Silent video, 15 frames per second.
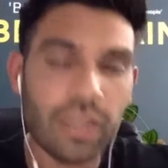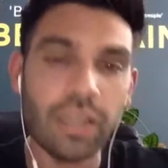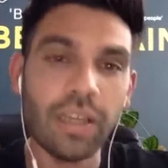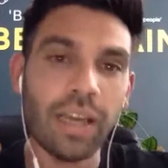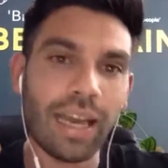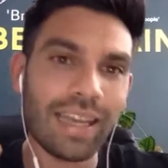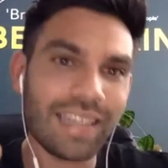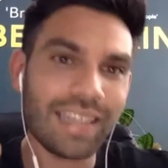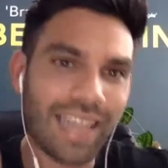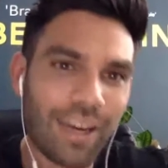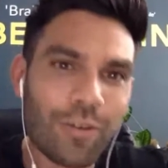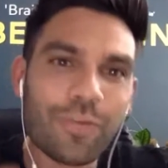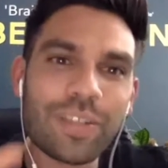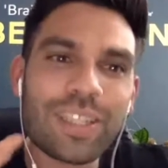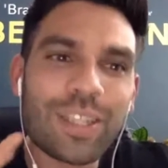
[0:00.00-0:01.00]
And
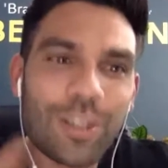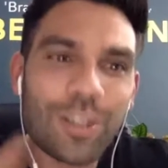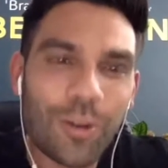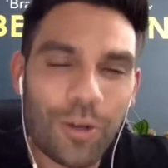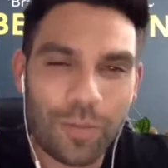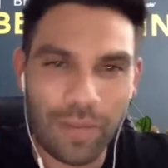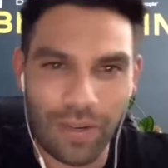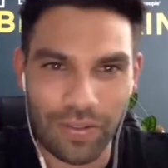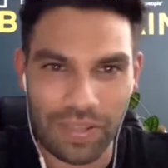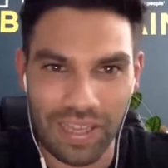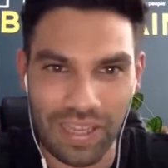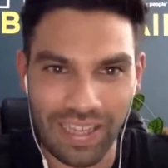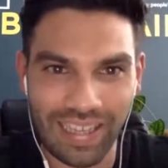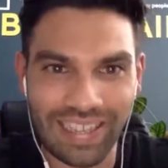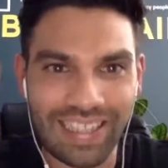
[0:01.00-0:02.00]
health is not about
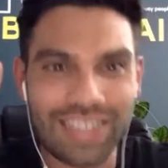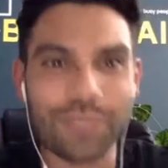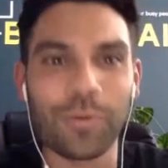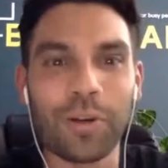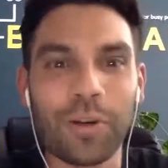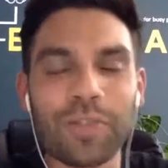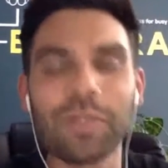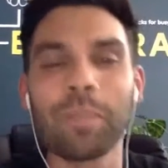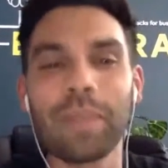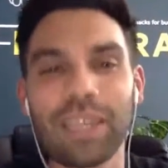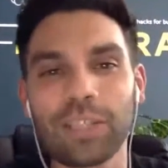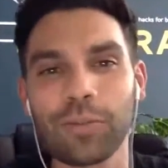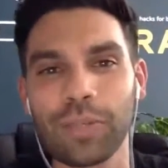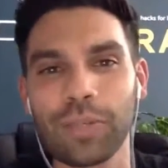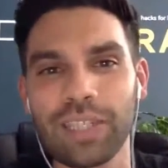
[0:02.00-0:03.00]
that. And that's one of the
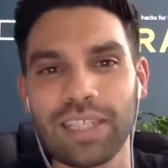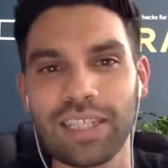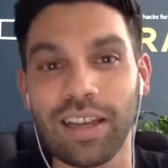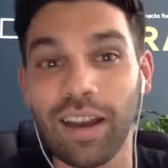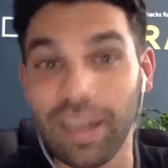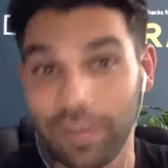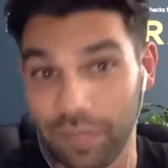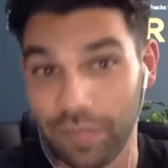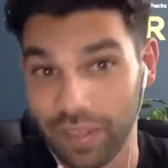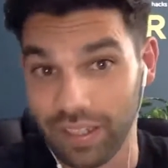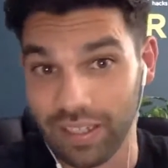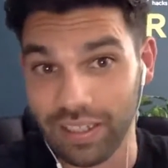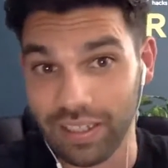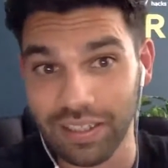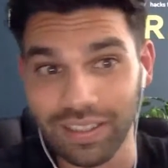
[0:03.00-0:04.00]
biggest reasons I
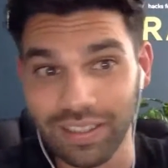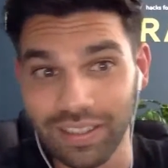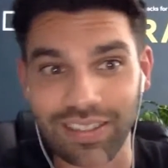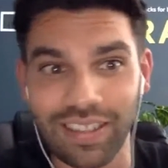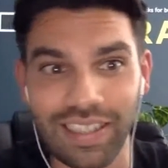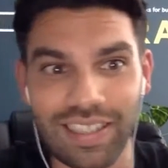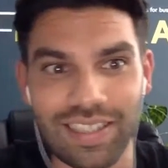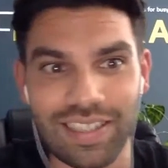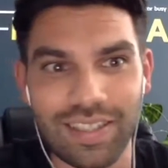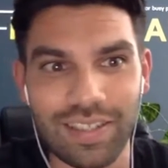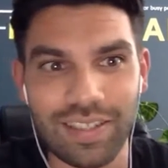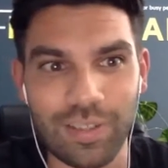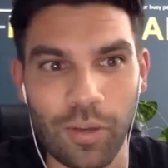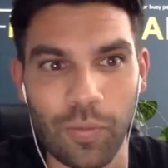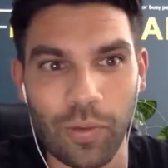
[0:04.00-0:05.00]
think diets
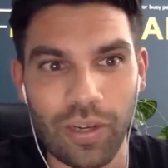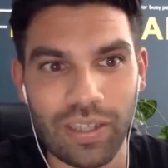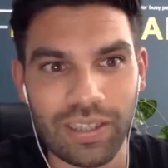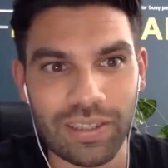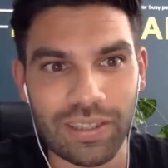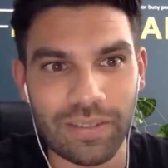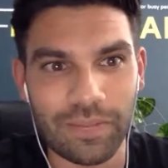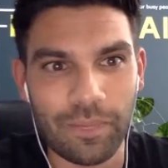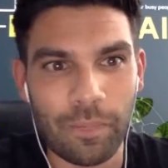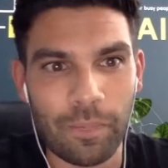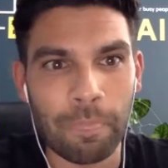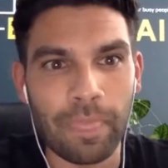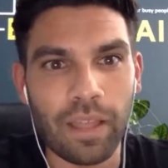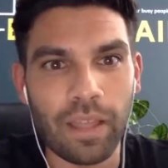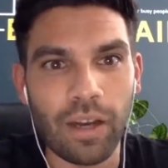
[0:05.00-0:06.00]
don't work.
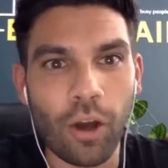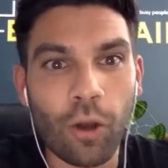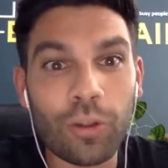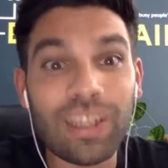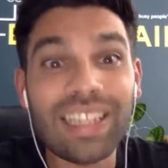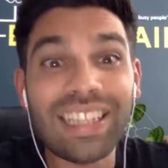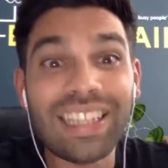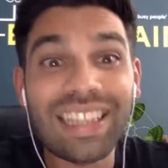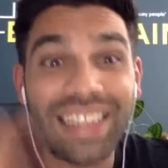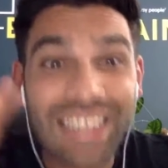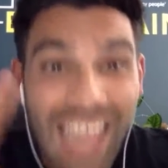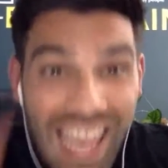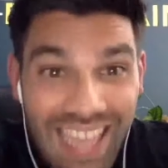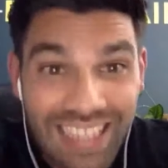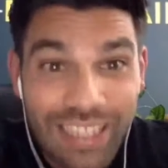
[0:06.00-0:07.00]
Only
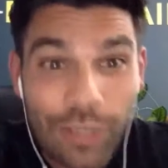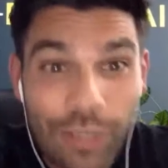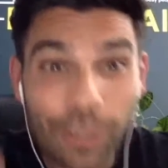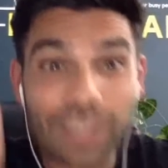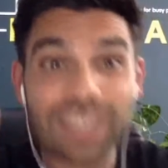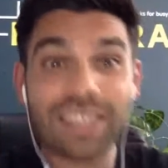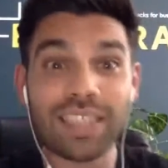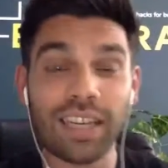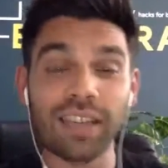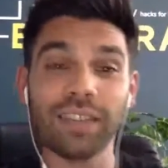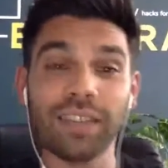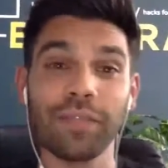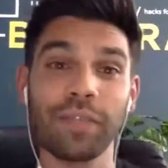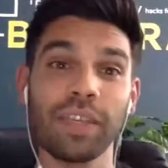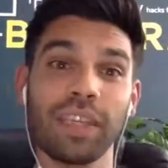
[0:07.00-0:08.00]
then you can
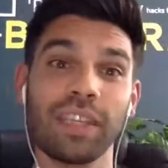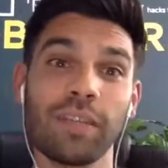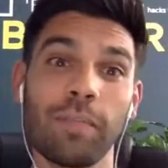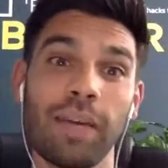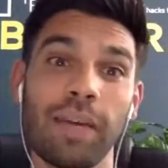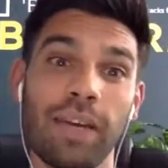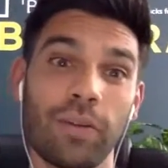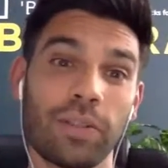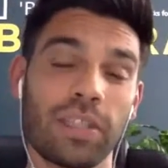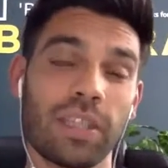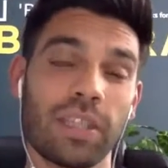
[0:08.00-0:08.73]
start thinking about